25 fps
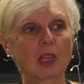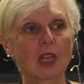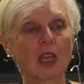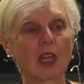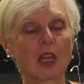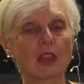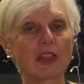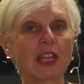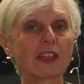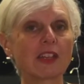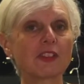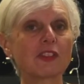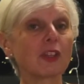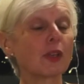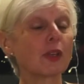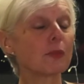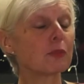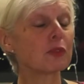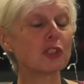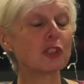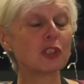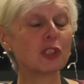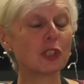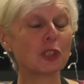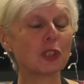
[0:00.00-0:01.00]
That's up
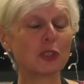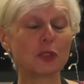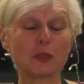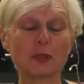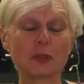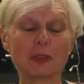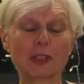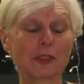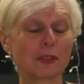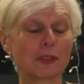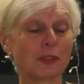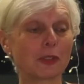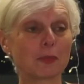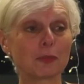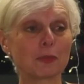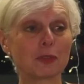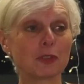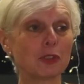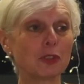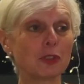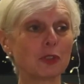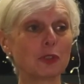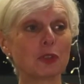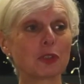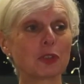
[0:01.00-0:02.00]
to you. That's up to
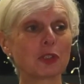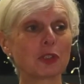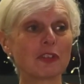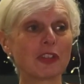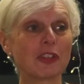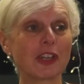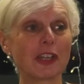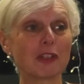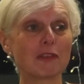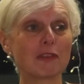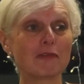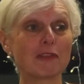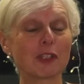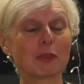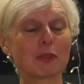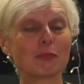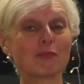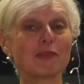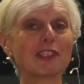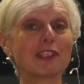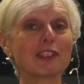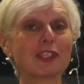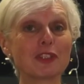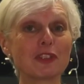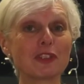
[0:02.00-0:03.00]
you. You can take the risk.
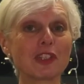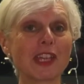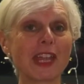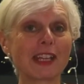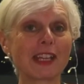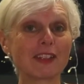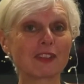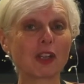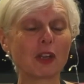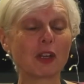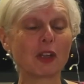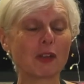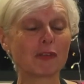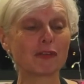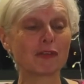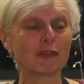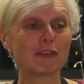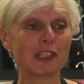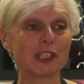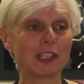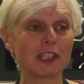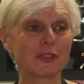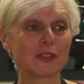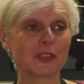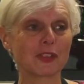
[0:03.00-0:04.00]
British eggs are
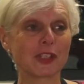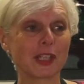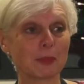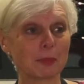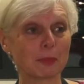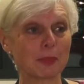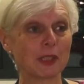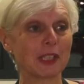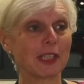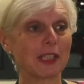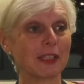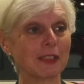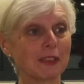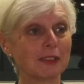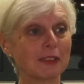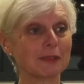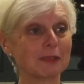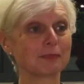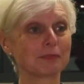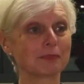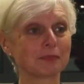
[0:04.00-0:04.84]
free of salmonella.